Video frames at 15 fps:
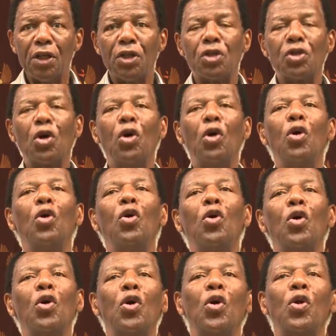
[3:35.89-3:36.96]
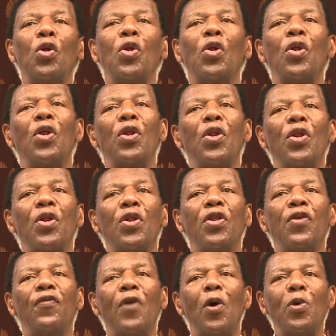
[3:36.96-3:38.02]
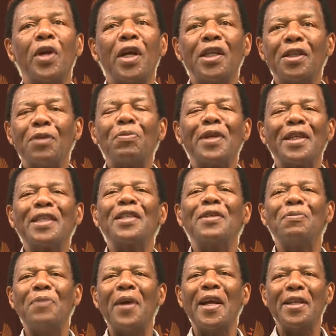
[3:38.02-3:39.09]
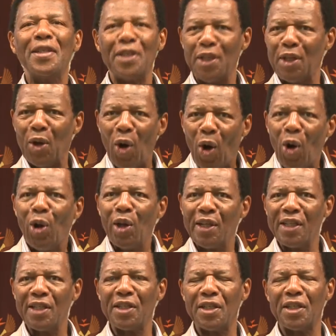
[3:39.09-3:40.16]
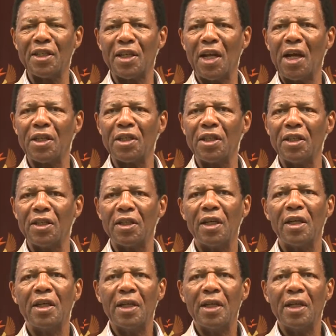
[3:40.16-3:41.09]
So the foundation participates in all these discussions,